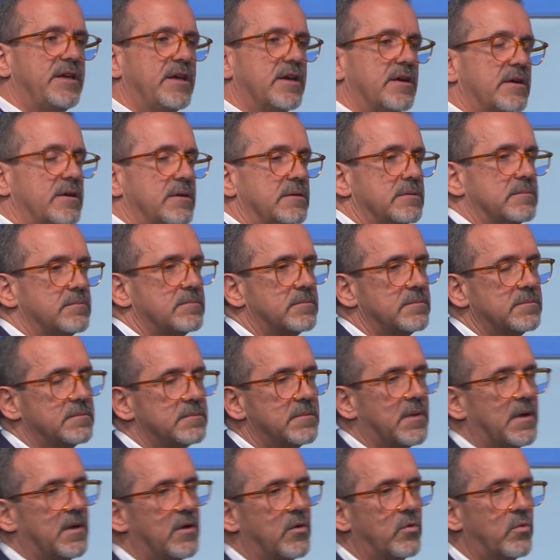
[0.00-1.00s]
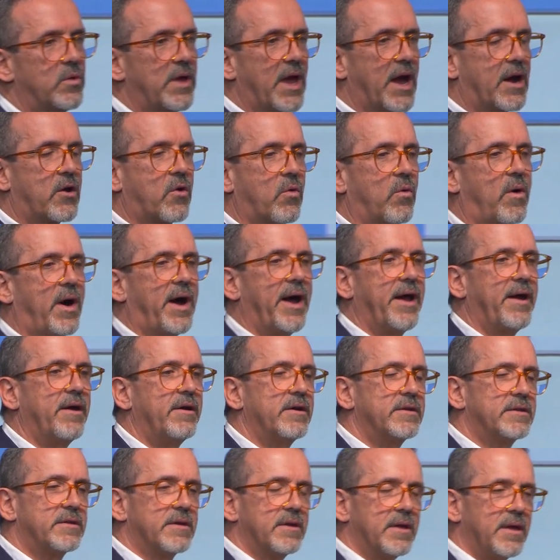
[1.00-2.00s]
year, we
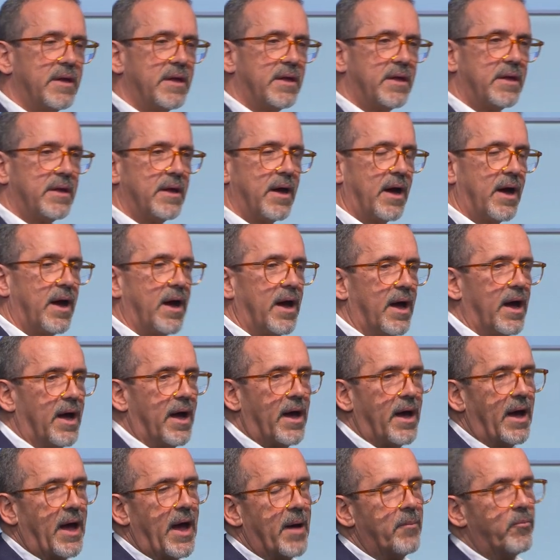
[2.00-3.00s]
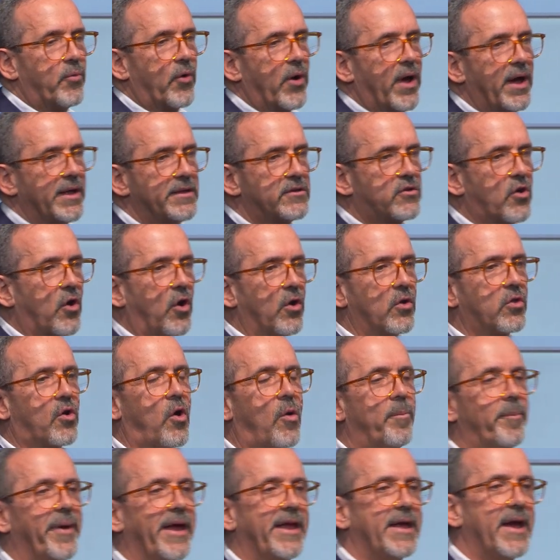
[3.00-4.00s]
acquired a brand called
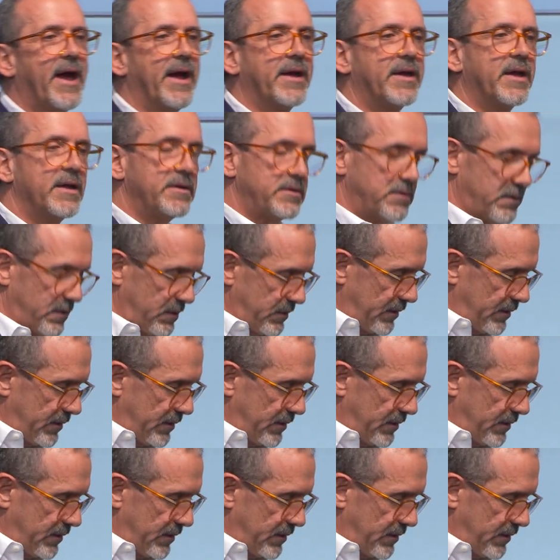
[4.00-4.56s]
Copenhagen